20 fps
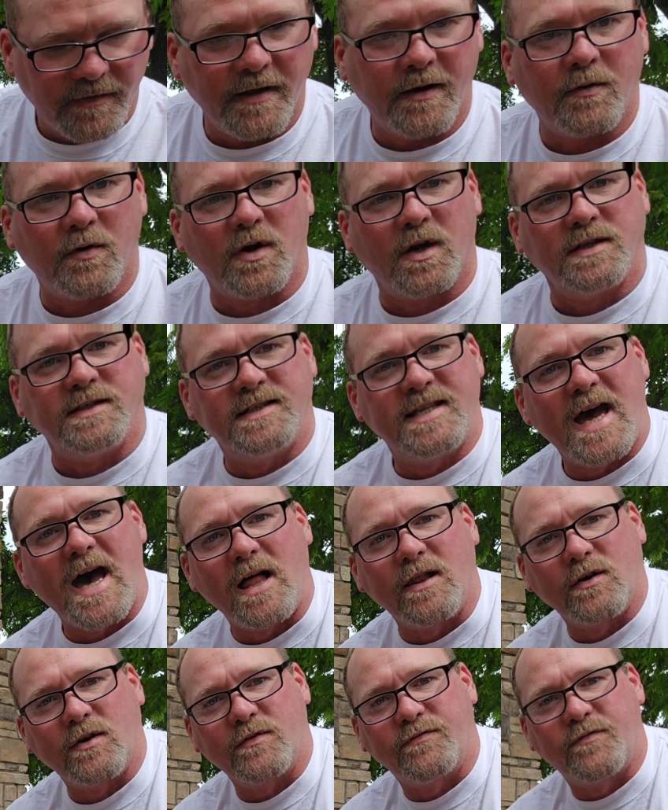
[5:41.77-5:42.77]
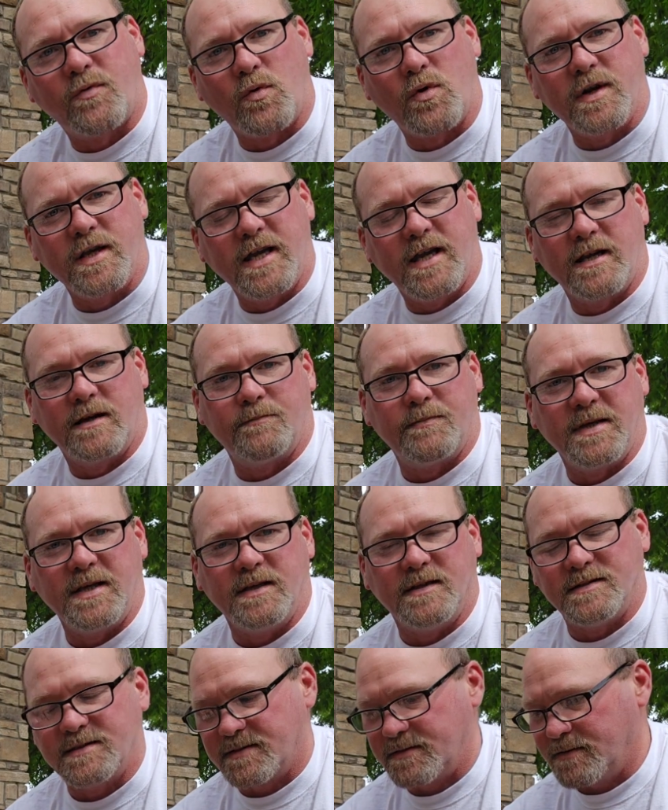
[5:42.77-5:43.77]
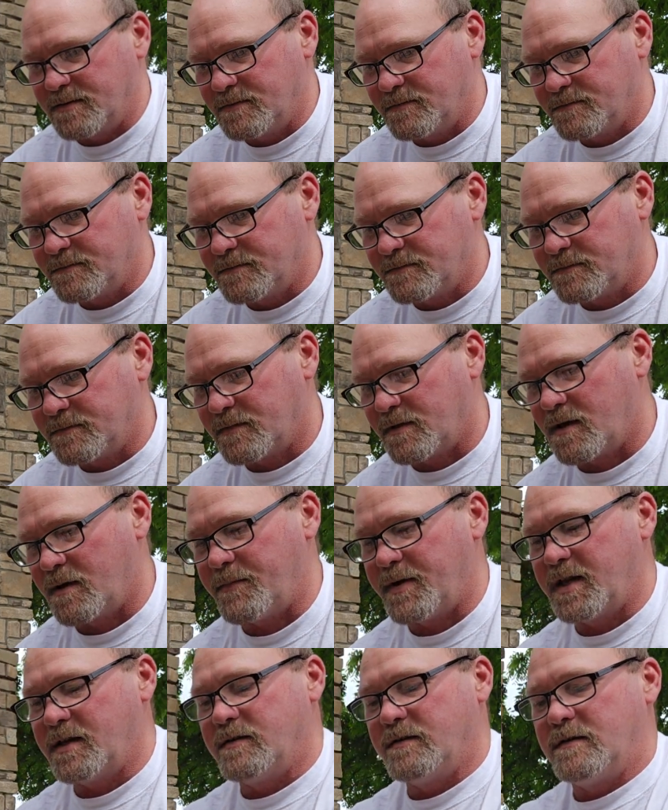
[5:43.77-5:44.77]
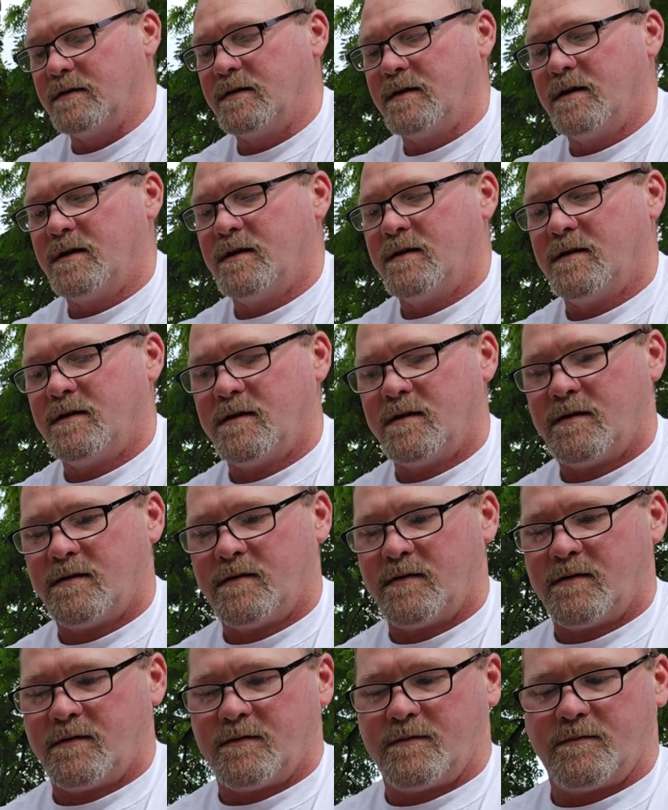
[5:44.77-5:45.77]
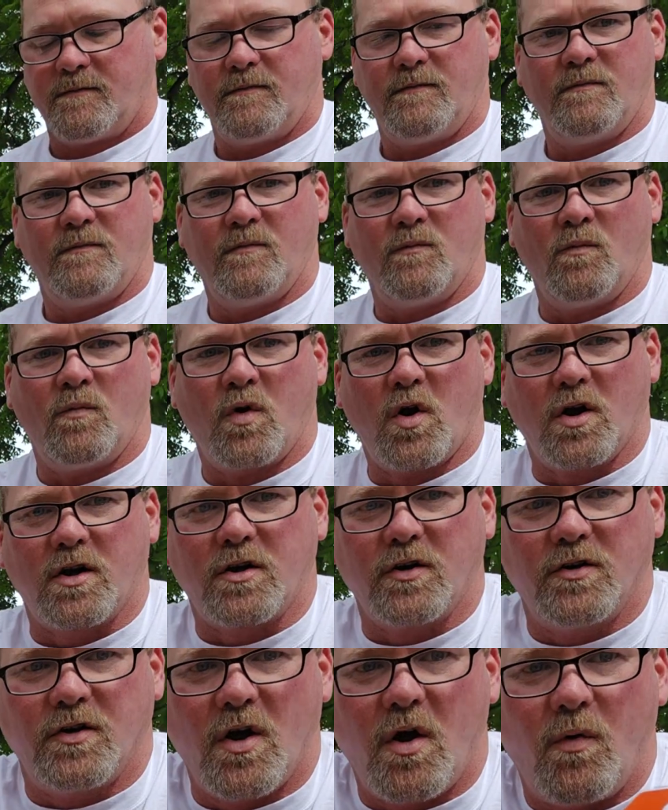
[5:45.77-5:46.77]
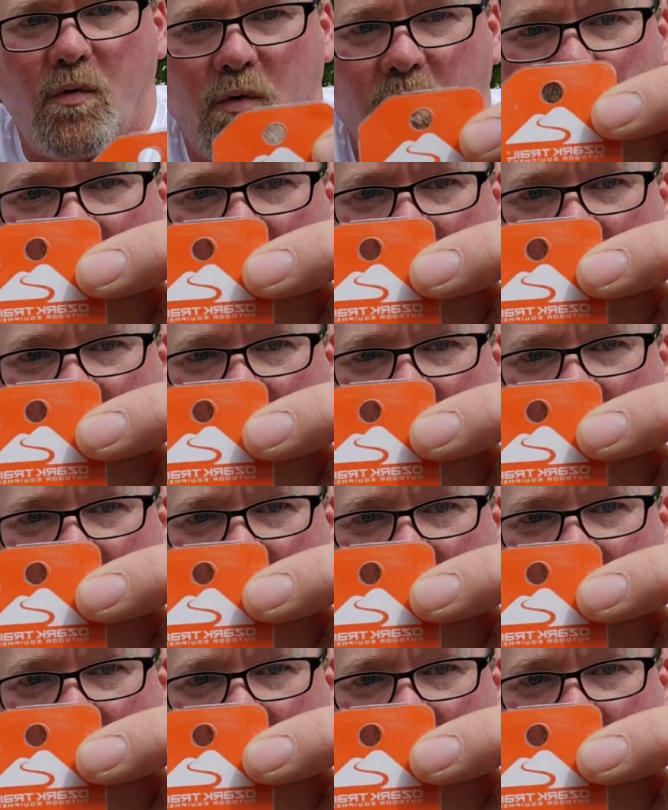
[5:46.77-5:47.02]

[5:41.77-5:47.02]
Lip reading: $1.48 a piece. I mean, work or don't